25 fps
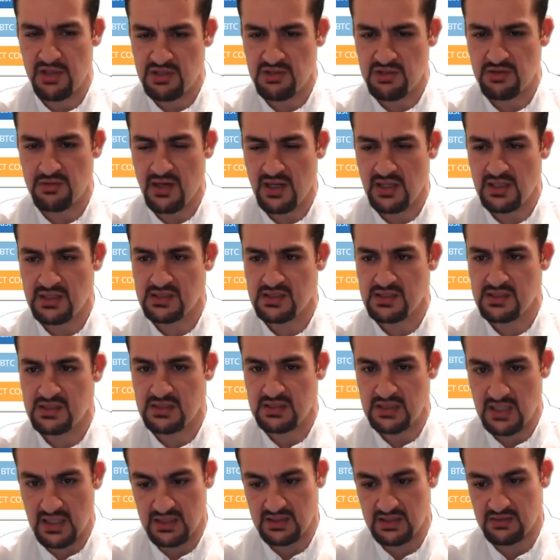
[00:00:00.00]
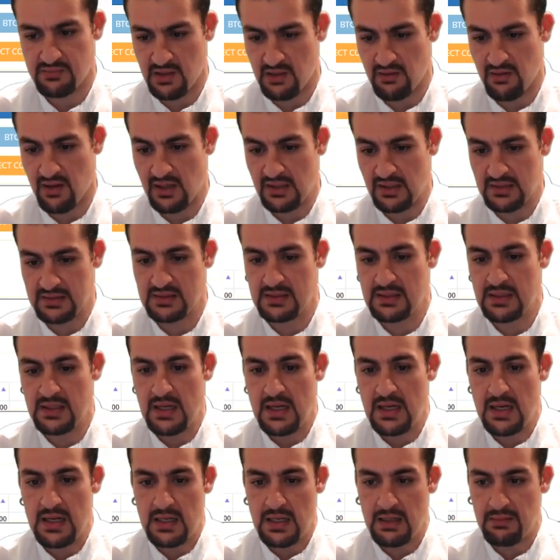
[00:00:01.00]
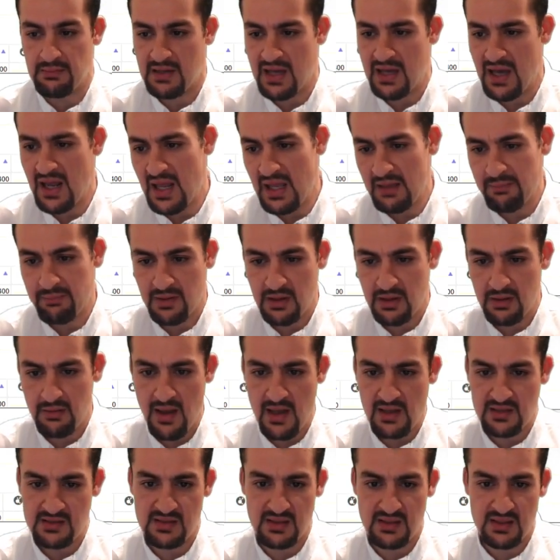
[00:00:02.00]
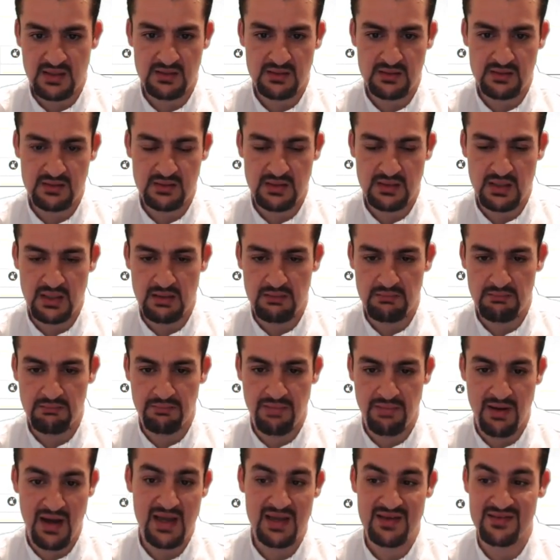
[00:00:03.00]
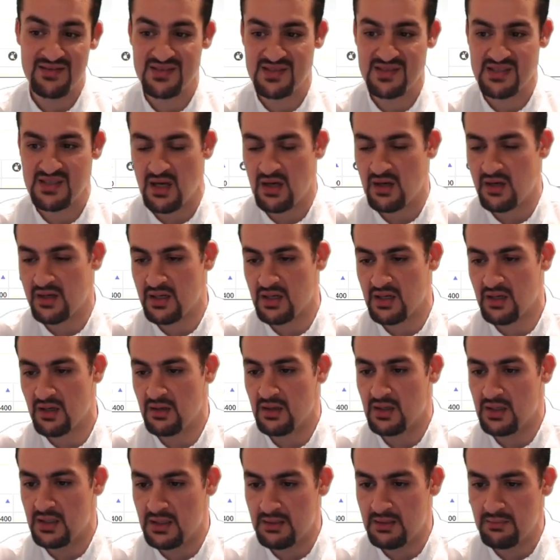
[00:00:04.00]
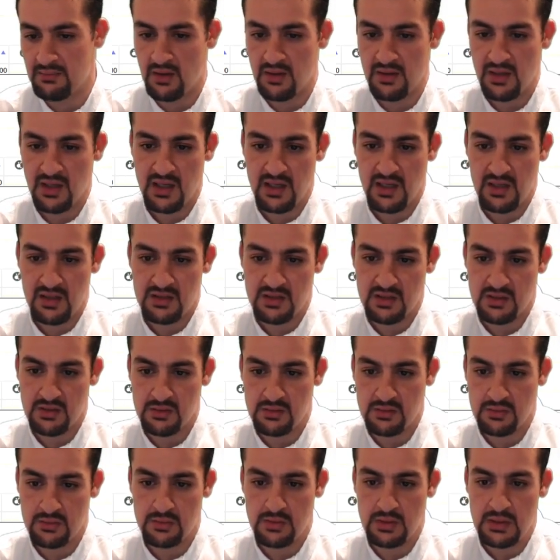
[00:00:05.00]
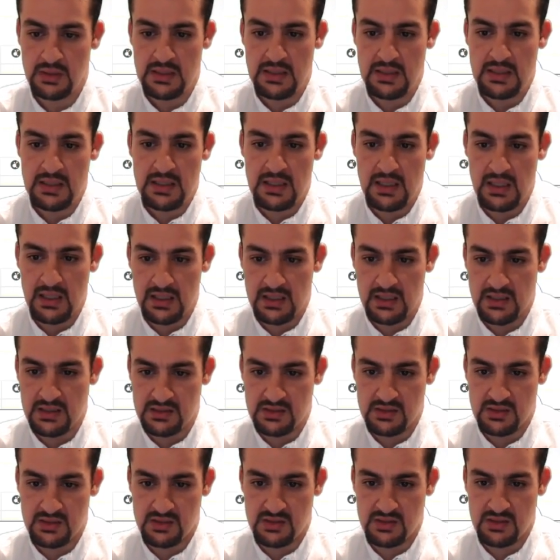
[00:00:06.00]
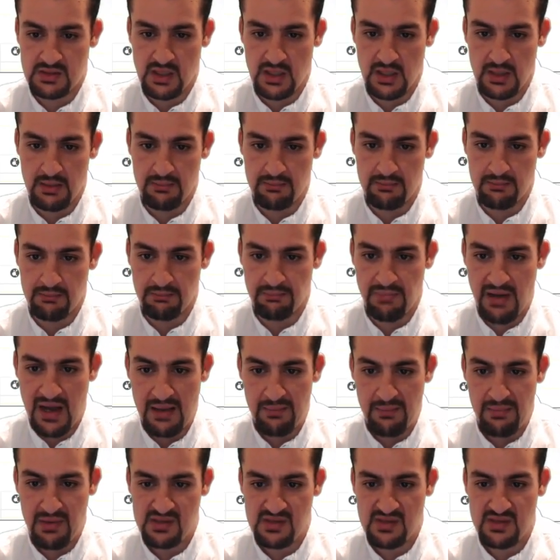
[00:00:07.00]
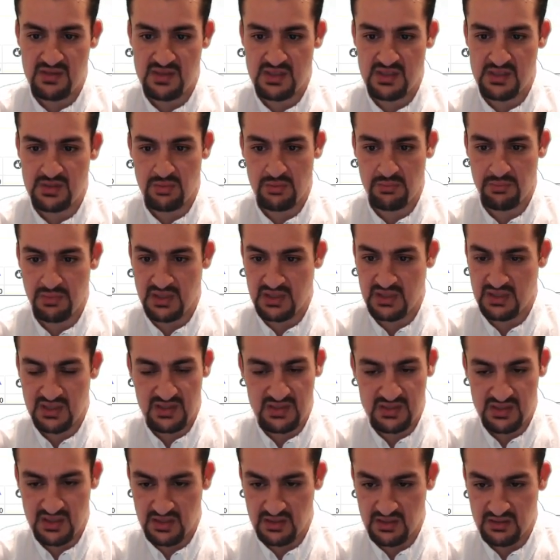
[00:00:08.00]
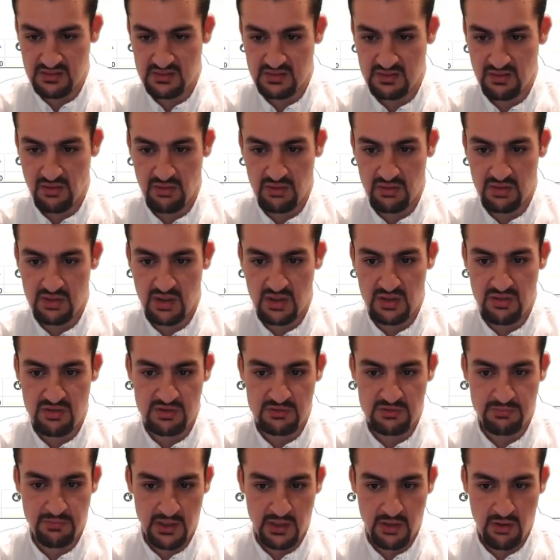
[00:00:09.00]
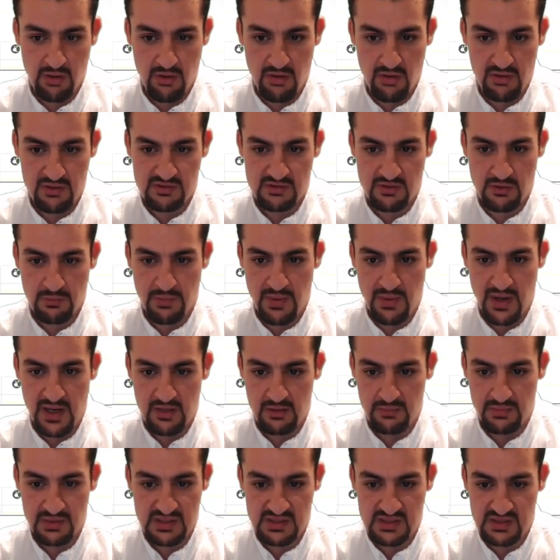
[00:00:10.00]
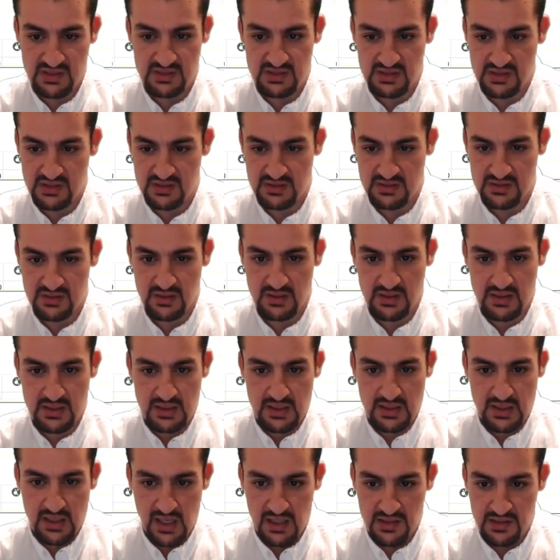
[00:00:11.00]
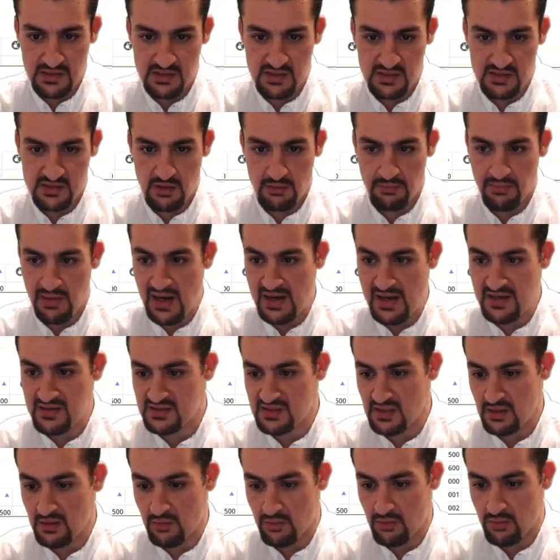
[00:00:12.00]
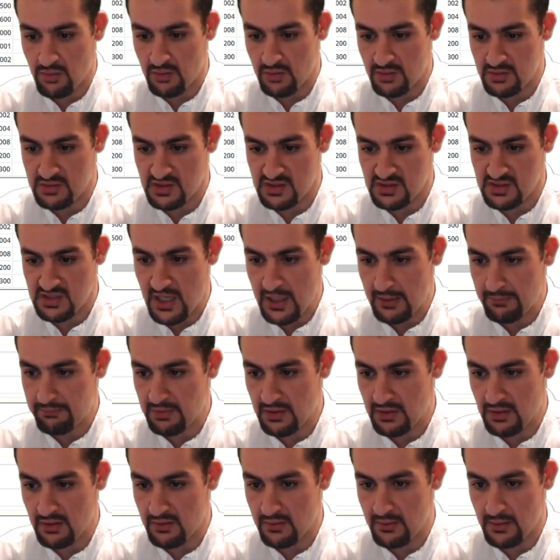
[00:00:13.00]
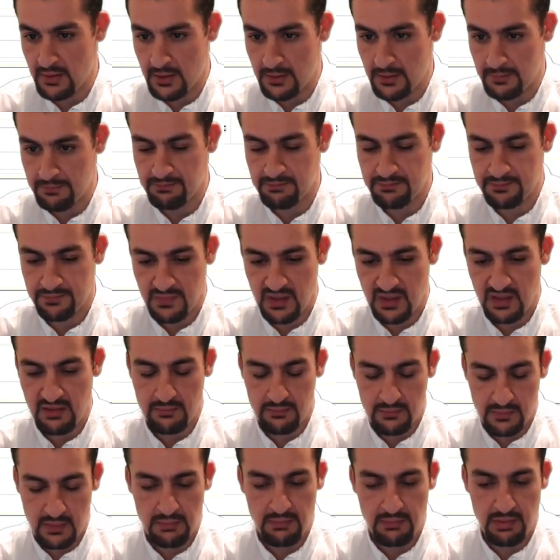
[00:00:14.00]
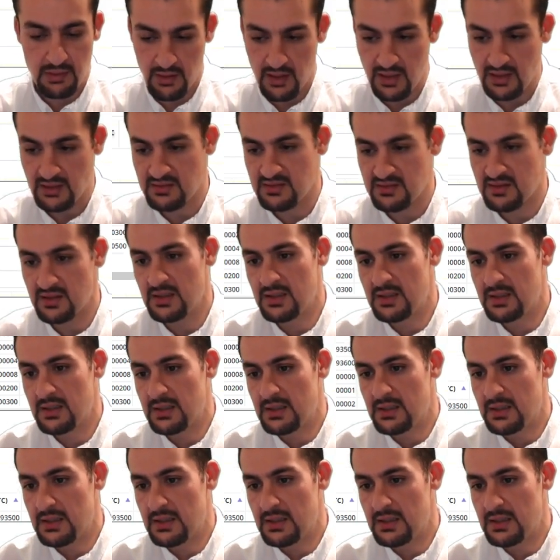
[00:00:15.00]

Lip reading: Bitrex. Yes, Bitrex. Kind of like Bitrex, you can buy and sell here. All you got to do is buy BCCs with BTCs, so you can use Bitcoins to buy your BCCs, and this is your buy and sell order, just like Bitrex.